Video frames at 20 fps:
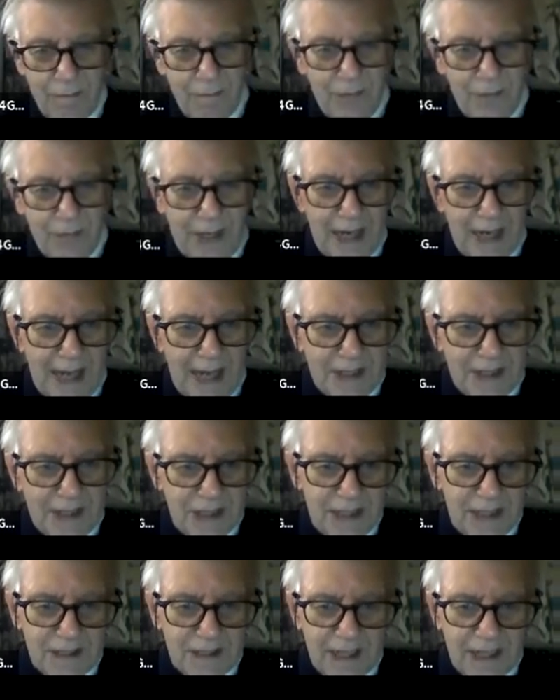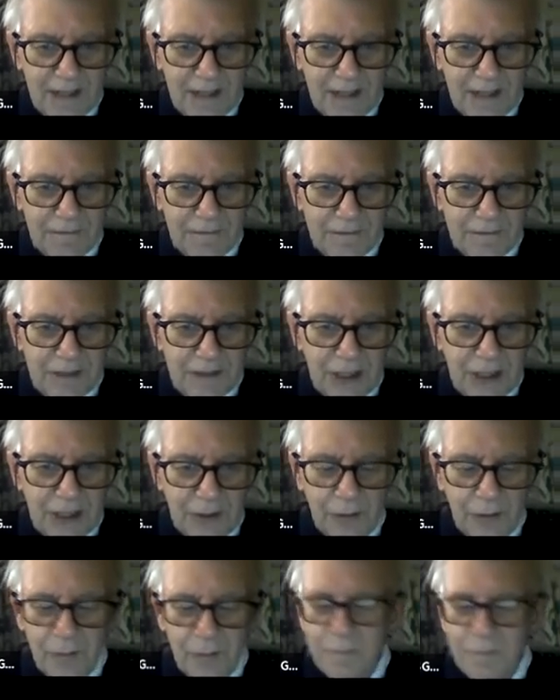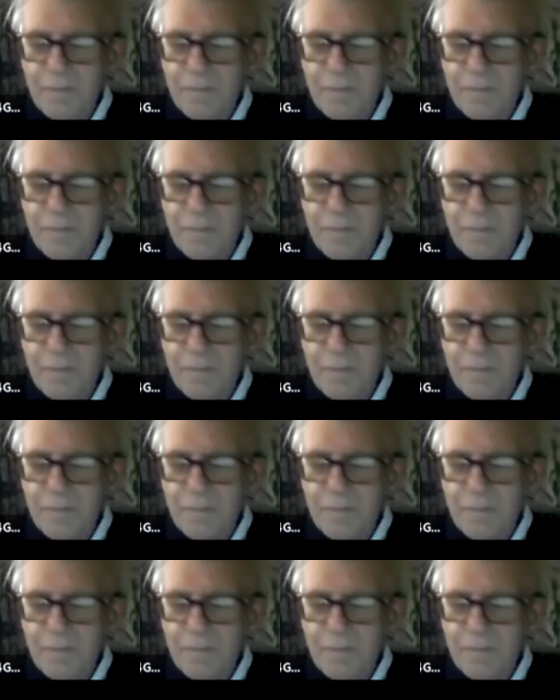it lends itself to